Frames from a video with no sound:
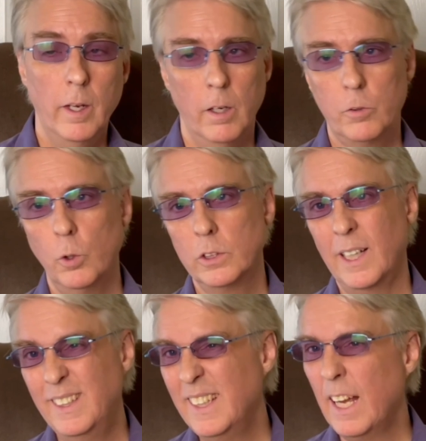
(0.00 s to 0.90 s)
Of course,
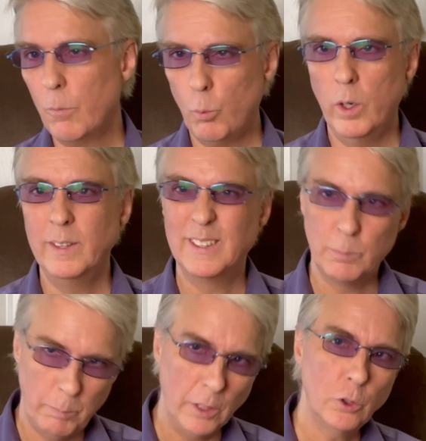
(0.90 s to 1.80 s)
I did have one
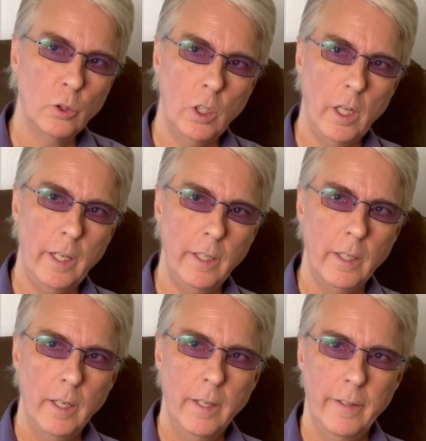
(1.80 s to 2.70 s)
special client.
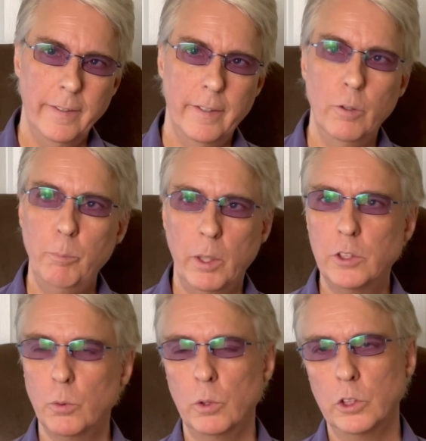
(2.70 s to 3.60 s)
Their
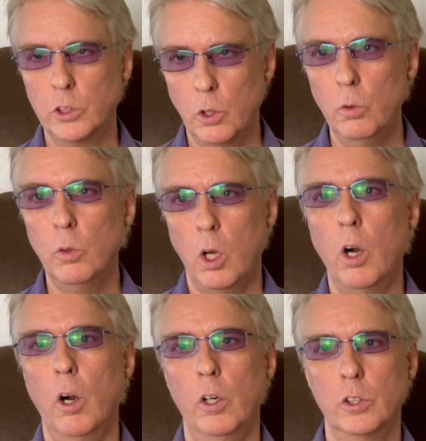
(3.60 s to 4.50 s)
budget was so
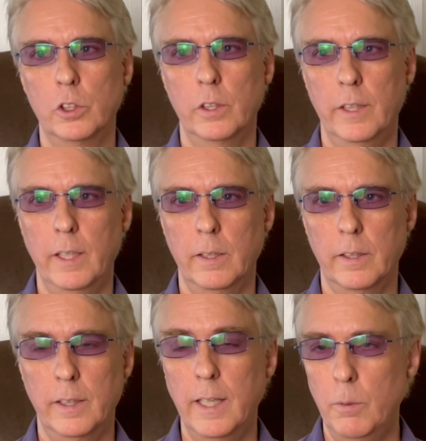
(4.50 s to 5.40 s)
large
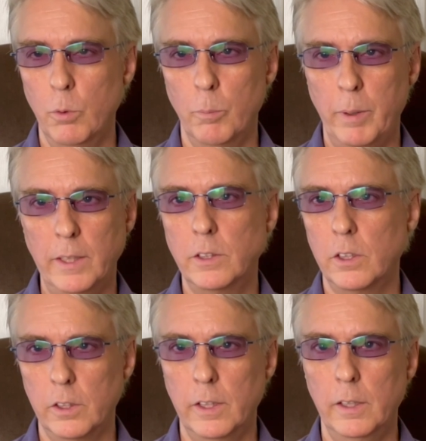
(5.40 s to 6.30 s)
that they were
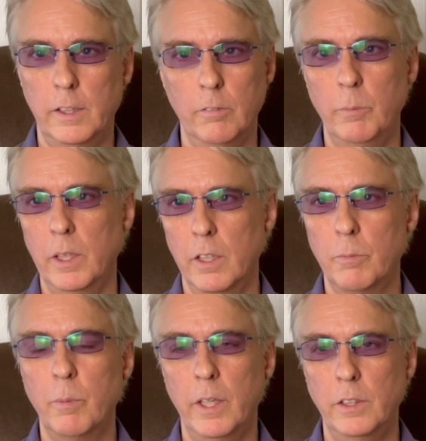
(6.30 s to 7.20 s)
basically giving me
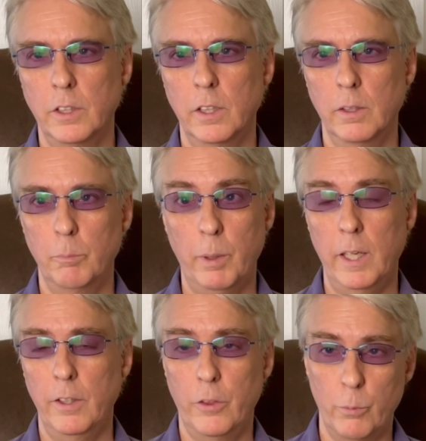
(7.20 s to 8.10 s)
enough money to
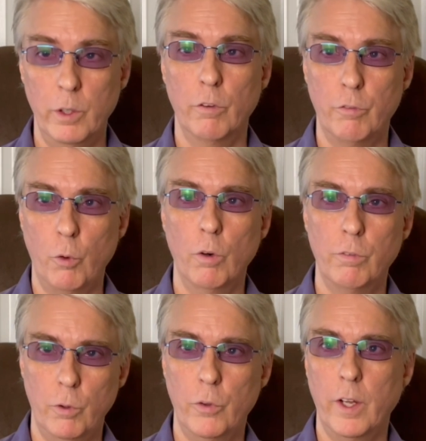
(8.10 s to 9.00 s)
pay 3 or 4
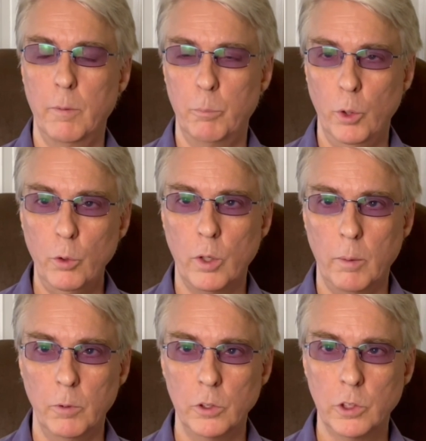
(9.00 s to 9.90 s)
full-time
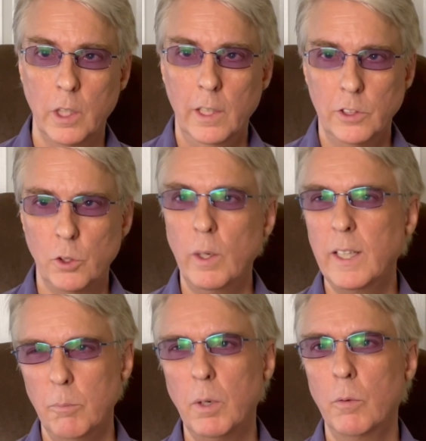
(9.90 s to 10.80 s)
programmers. So I
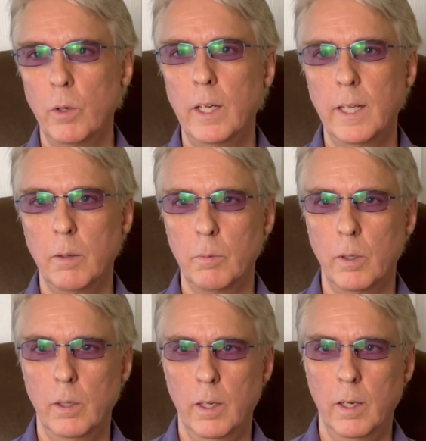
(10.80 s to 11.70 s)
kept my rate
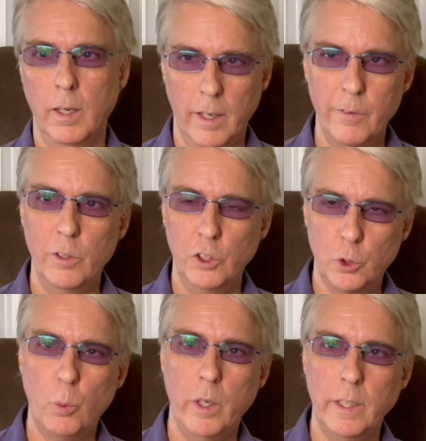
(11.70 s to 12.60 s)
at
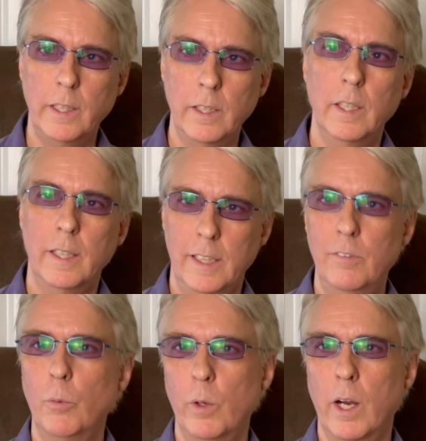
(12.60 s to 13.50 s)
120
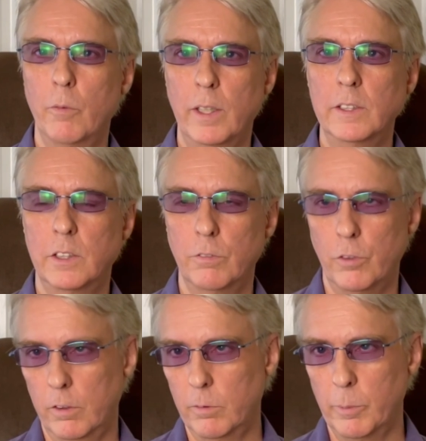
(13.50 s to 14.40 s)
even when I raised it
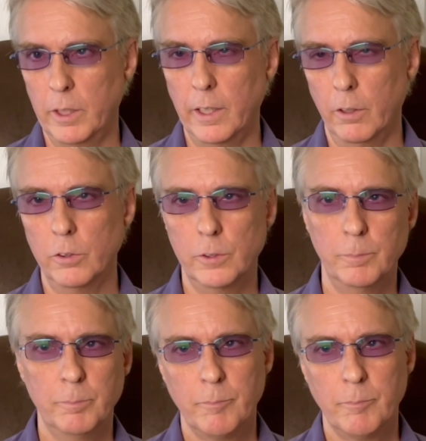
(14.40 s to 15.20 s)
for everybody else.